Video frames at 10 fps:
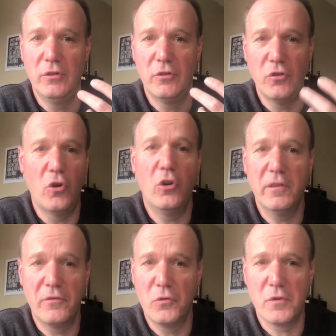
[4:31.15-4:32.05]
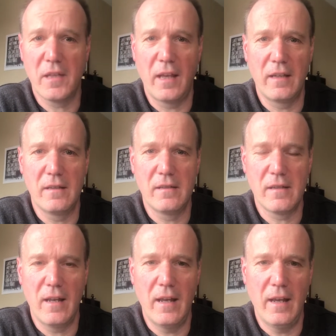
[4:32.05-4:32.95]
do all of those things
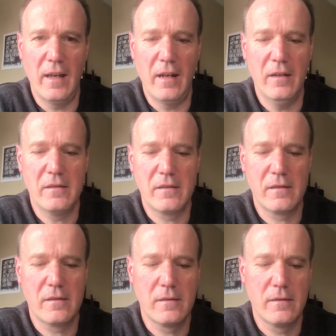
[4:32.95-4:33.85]
in us,